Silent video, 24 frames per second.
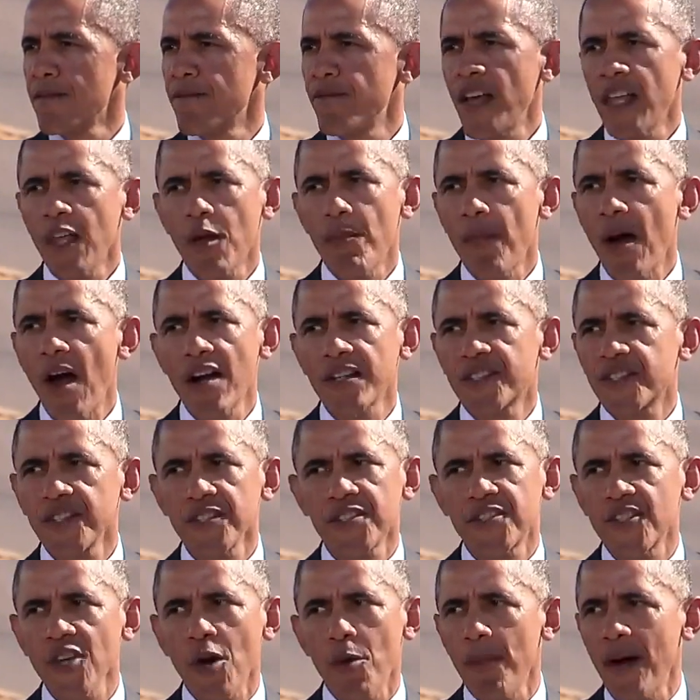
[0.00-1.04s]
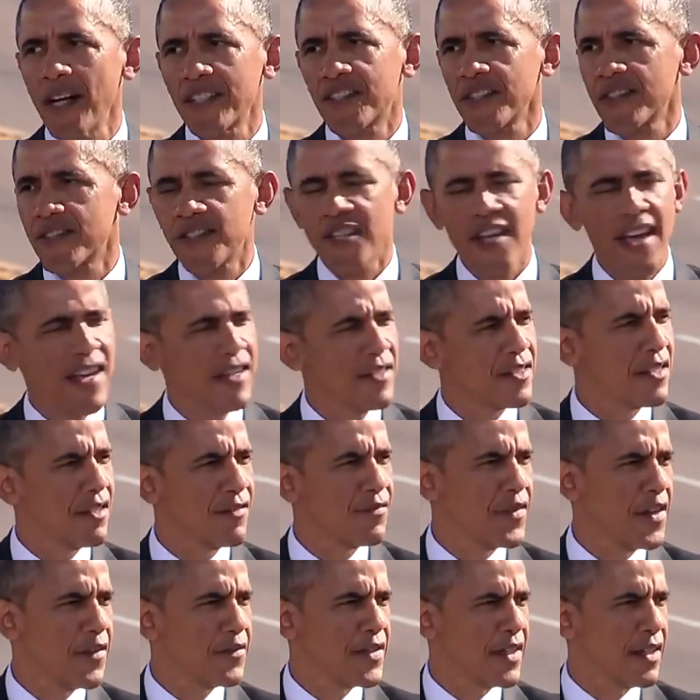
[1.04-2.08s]
Fellow marchers, so much has changed in
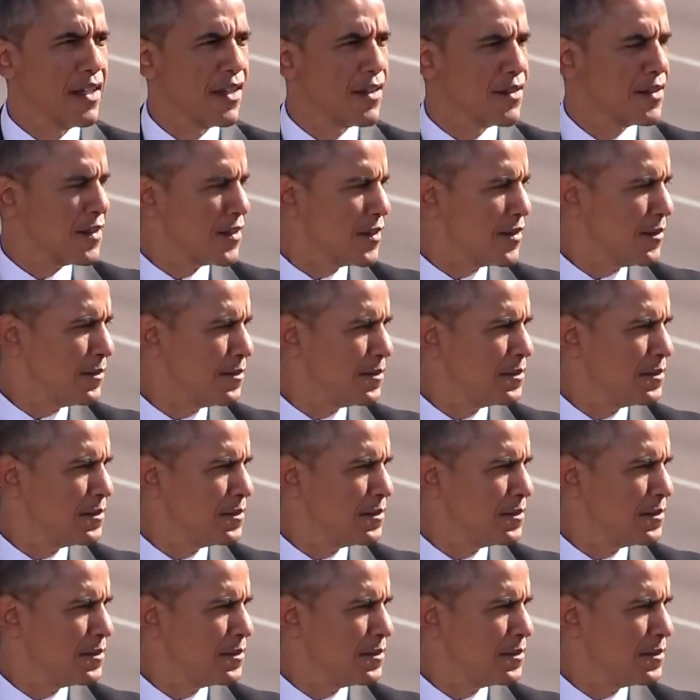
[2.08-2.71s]
50 years.